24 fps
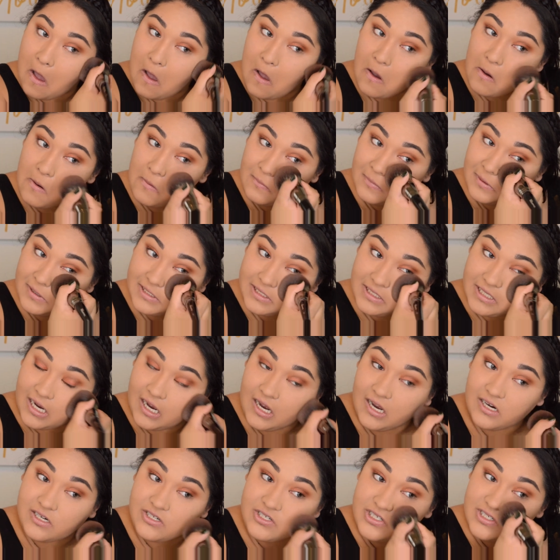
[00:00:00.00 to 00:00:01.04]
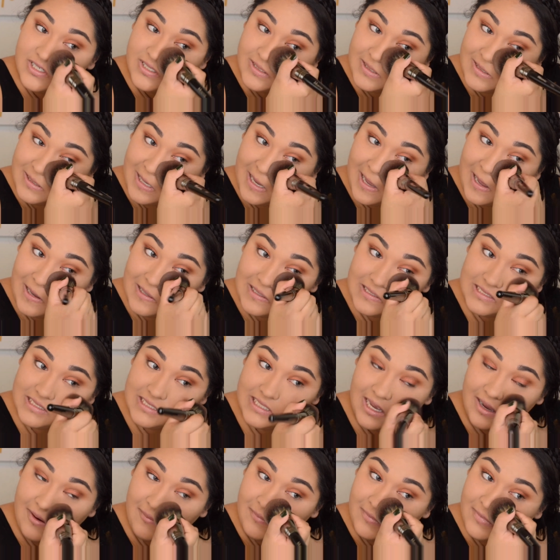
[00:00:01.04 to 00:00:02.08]
Oh my gosh,
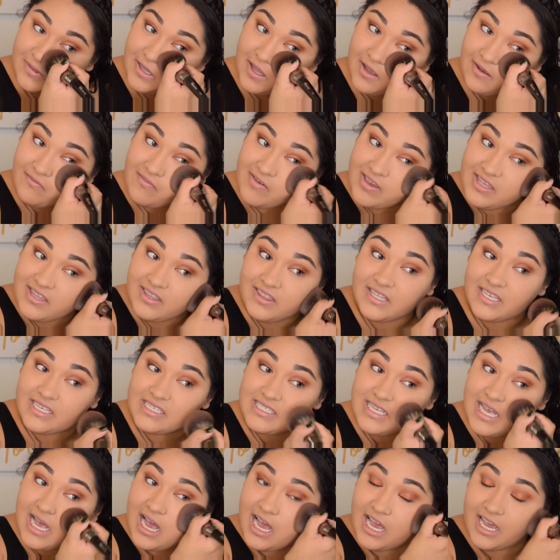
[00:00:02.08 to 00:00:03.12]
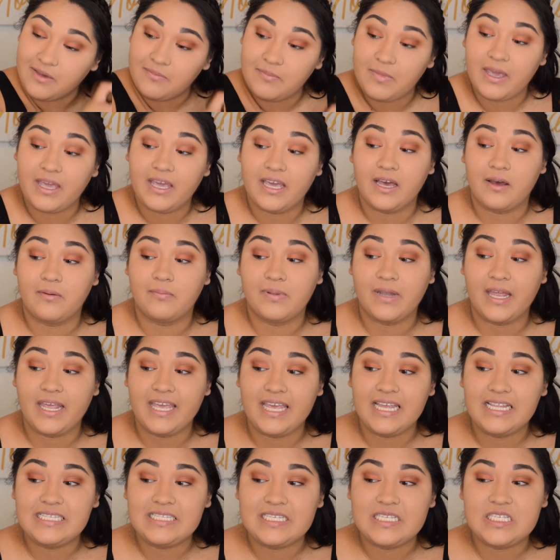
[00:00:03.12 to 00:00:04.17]
yes, I'm loving this eye makeup. Like,
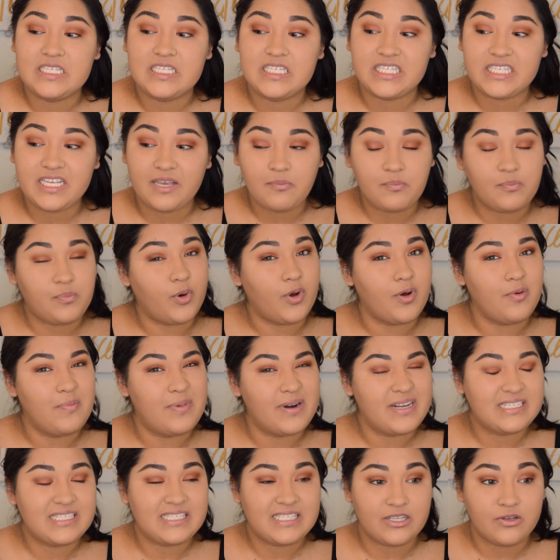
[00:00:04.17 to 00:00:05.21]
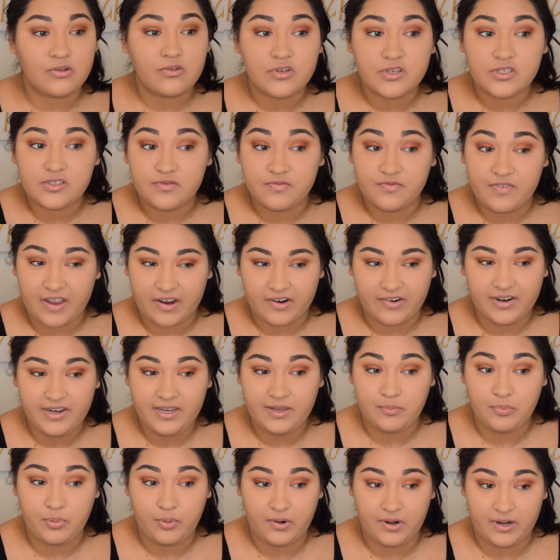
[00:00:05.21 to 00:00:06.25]
it's simple, but it still looks
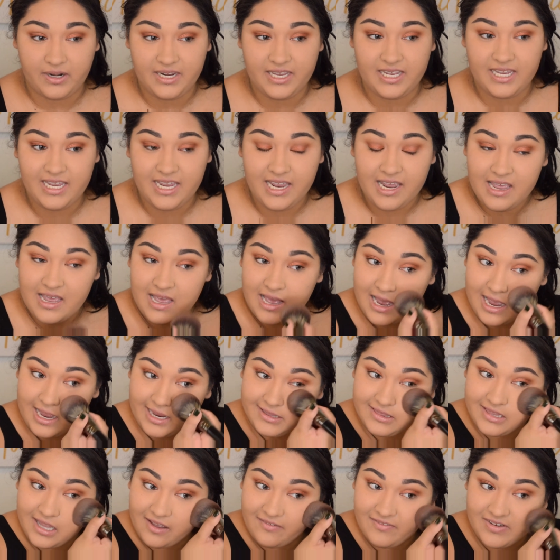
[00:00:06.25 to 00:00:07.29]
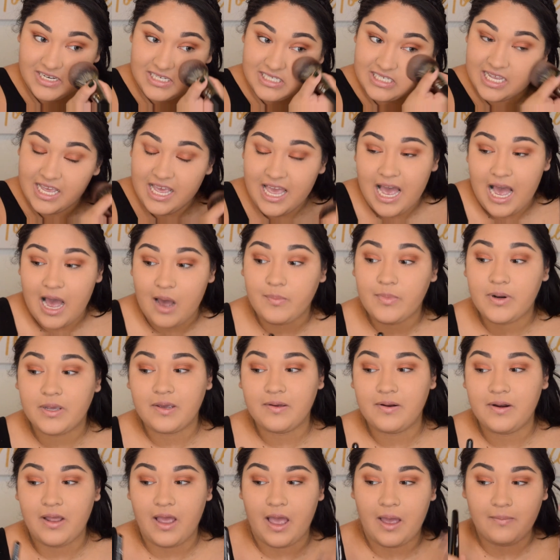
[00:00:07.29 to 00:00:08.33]
very pretty. I love it. I'm
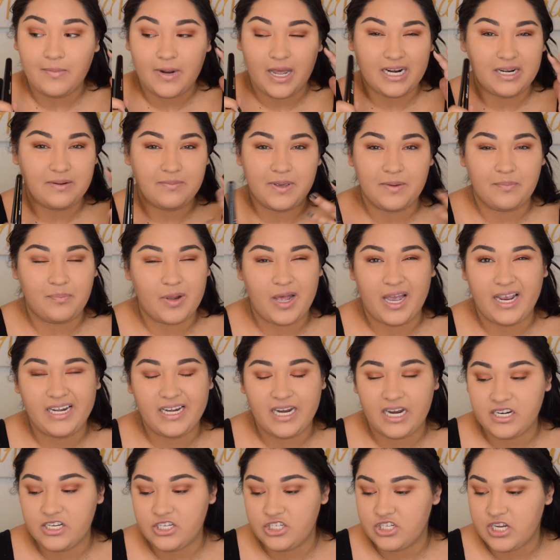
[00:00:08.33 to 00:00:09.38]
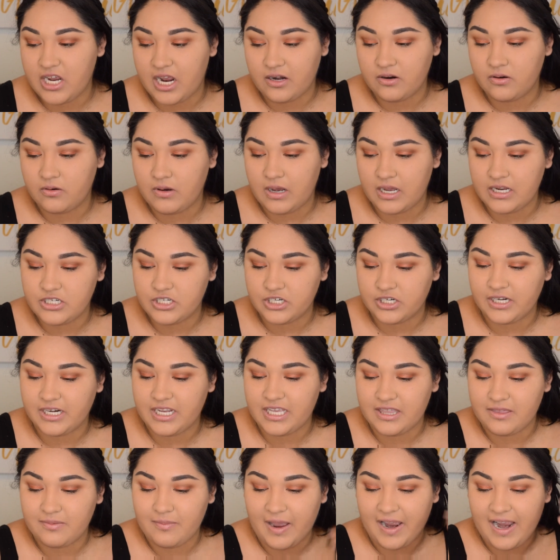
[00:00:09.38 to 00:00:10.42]
not gonna be applying any shadow
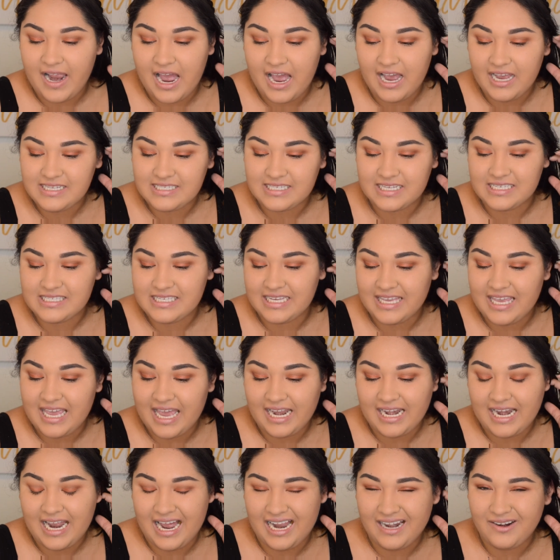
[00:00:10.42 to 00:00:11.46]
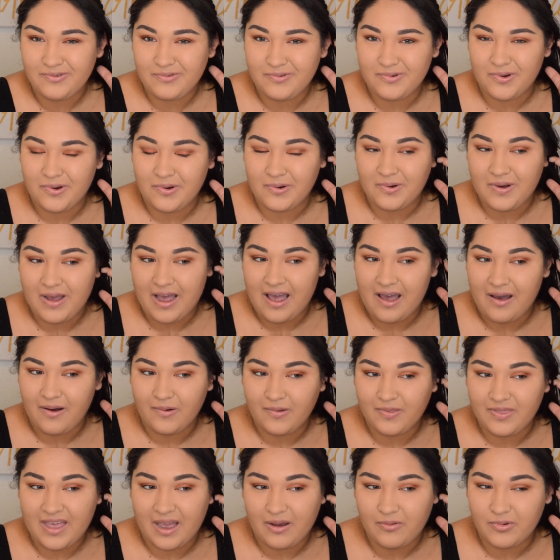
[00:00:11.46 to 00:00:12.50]
underneath my eyes because, again, I don't know
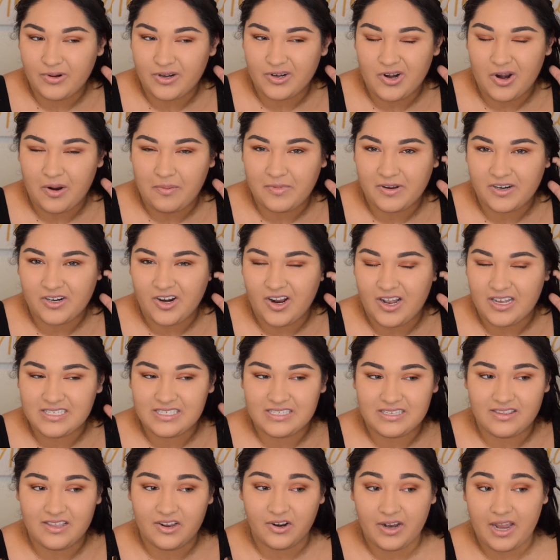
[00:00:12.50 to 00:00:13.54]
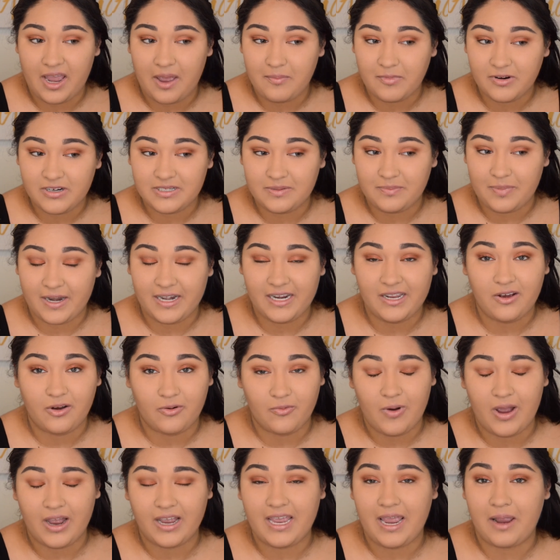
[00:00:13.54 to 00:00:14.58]
how that would come across their camera depending
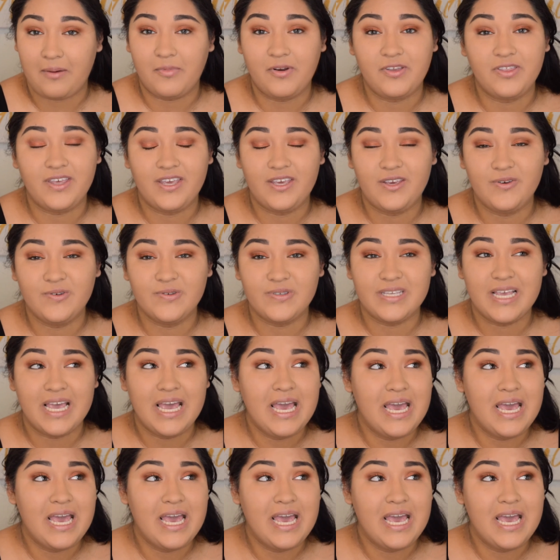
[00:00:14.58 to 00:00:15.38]
on what camera they use.